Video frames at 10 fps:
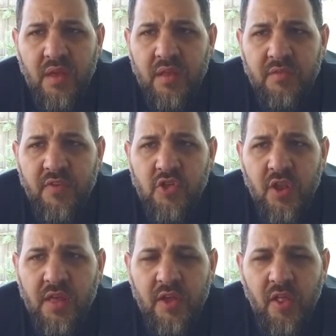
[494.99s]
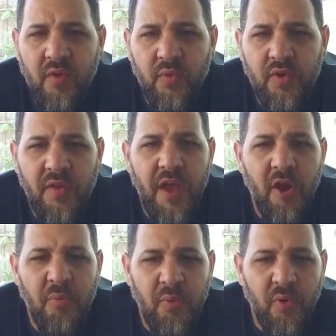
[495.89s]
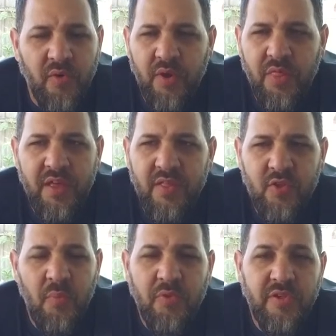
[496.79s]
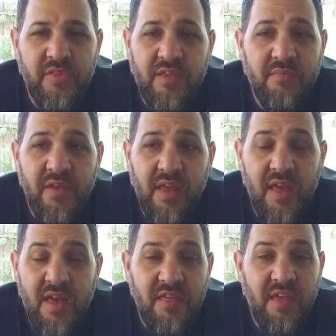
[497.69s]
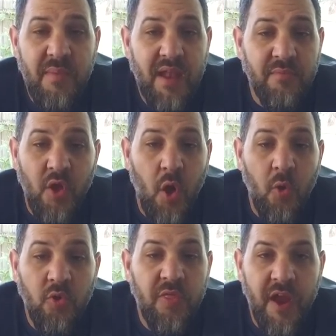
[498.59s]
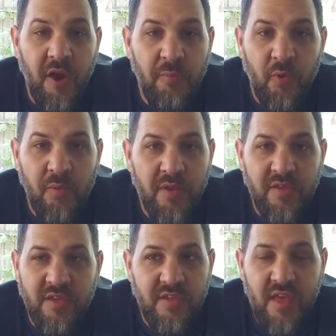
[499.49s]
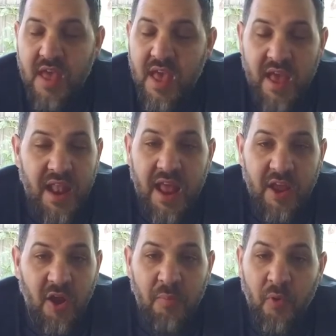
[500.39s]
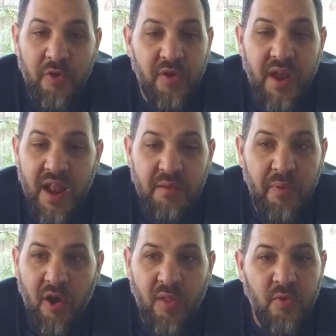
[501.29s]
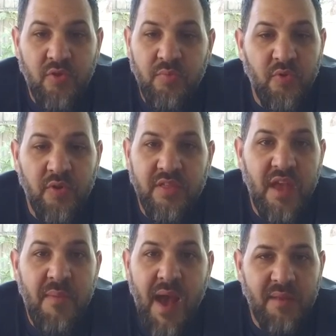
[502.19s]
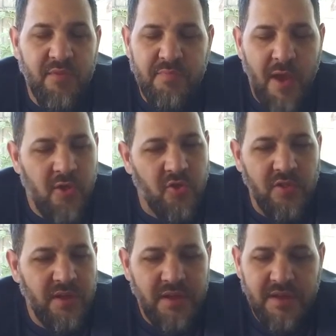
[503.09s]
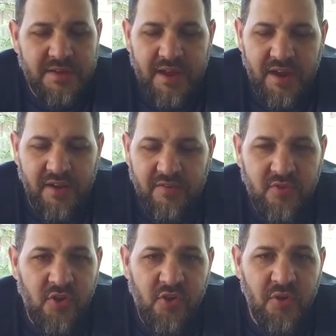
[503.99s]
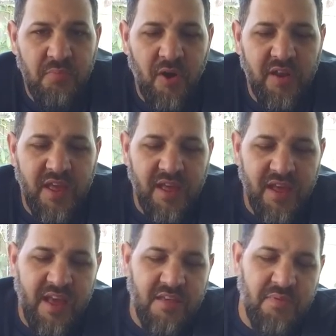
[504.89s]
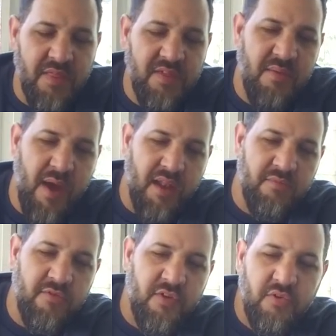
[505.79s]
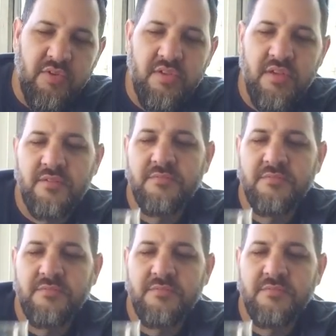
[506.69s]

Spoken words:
envisioning, you know, like when you're at the airport, it seems like Sam Adams owns the airport business. In any airport, you go into any bar, and there's some sort of Sam Adams special. Good marketing, I guess, by the Sam Adams folks.